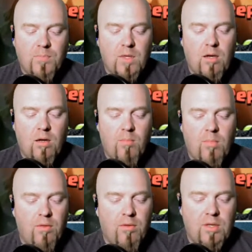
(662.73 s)

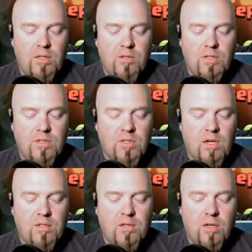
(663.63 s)
other than you just
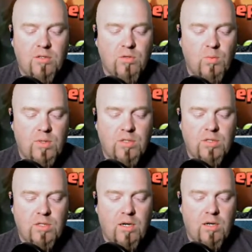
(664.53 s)
got tons of witches
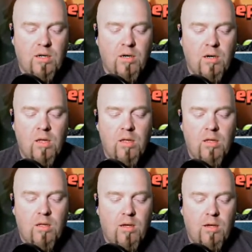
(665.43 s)
in there.
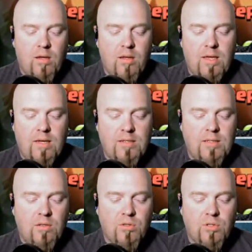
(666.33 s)
That
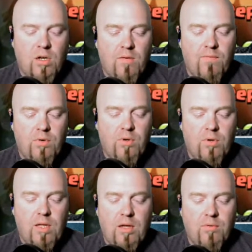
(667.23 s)
single shot inferno
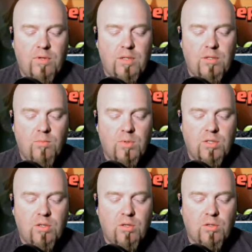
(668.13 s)
can't really do
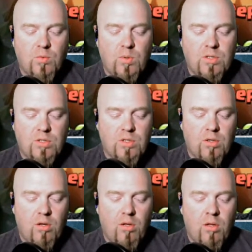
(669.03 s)
much to those witches at
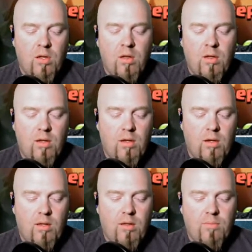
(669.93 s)
all.
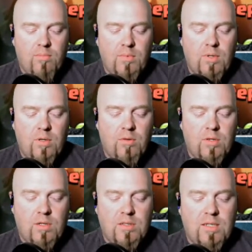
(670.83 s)

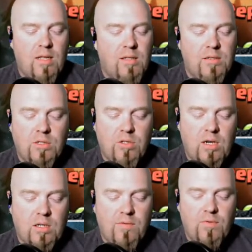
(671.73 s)
The Skelly's
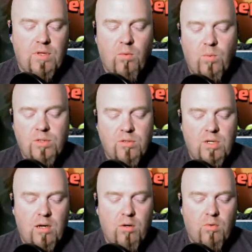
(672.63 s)
distracted for that wizard
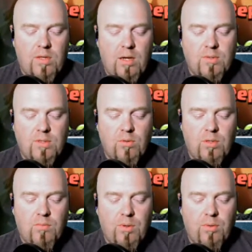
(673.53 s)
tower. That was the
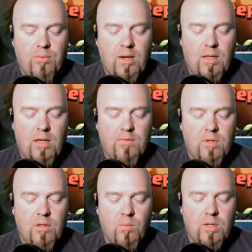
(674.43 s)
only real threat left to
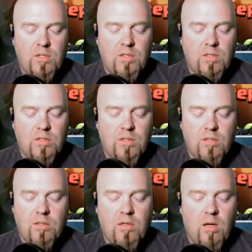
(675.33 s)
the witches.
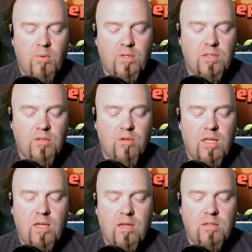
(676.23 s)
A couple of single
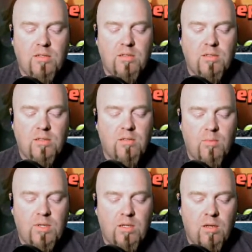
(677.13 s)
cannons.
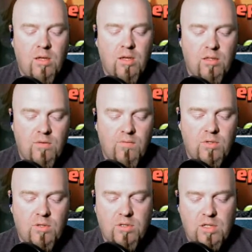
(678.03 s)
I mean, it
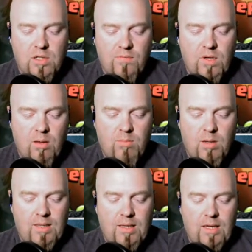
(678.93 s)
looks like you've got
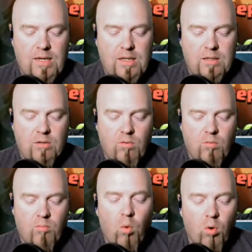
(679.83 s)
maybe 8 or
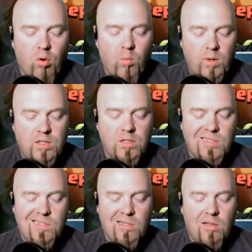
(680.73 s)
more witches
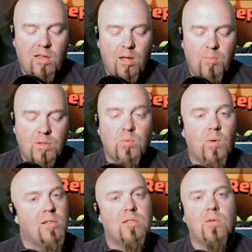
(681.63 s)
still up, as
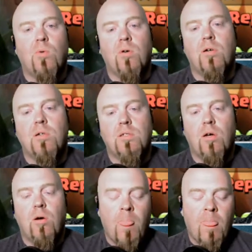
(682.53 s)
well as the warden.
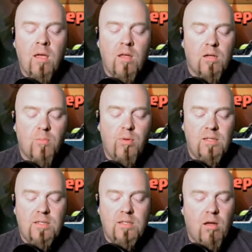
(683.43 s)
So
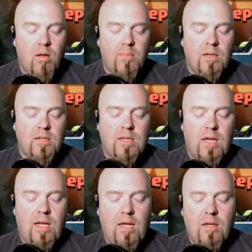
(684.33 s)
completely dominant
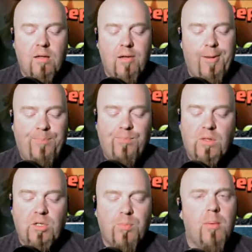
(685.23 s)
attack.
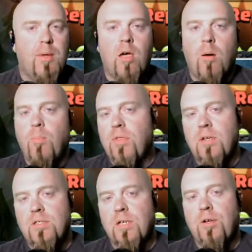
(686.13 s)
There's probably a couple
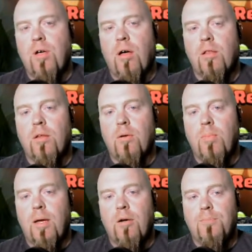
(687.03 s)
things that could have gone a little
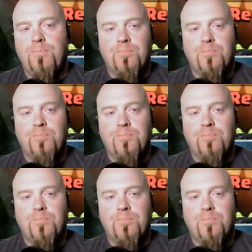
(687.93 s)
better,